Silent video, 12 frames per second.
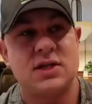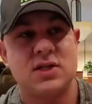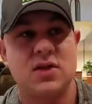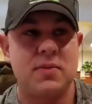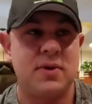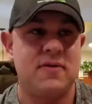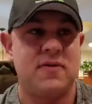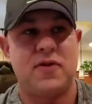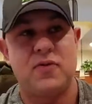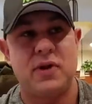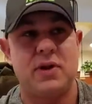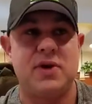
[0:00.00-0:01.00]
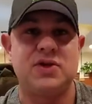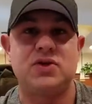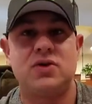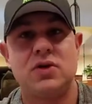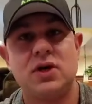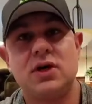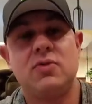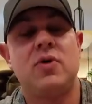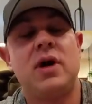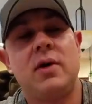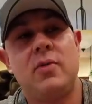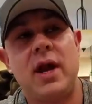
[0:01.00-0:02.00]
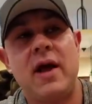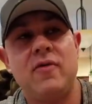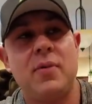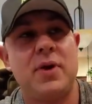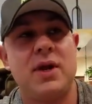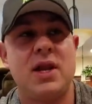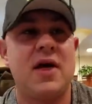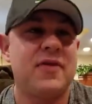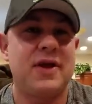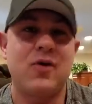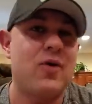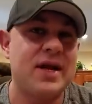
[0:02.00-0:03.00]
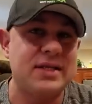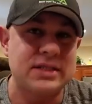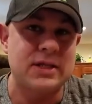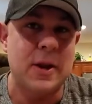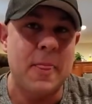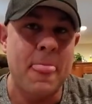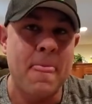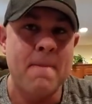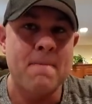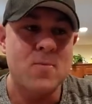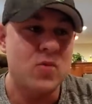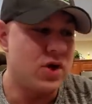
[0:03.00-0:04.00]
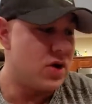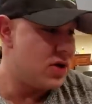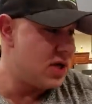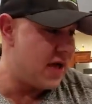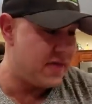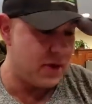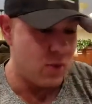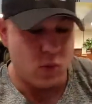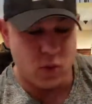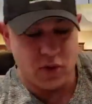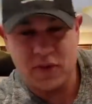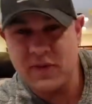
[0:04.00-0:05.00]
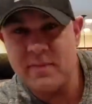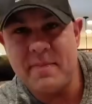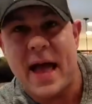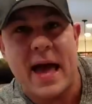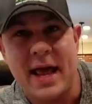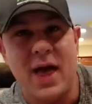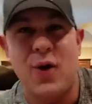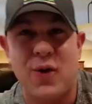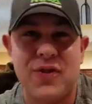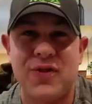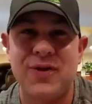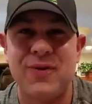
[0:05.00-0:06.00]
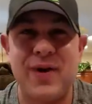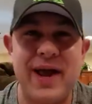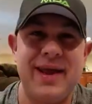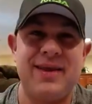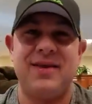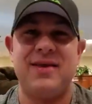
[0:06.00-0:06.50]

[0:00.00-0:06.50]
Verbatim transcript: a little bit of the three-dimensional look at whatever, but nothing crazy, you know, nothing worth bad health, right?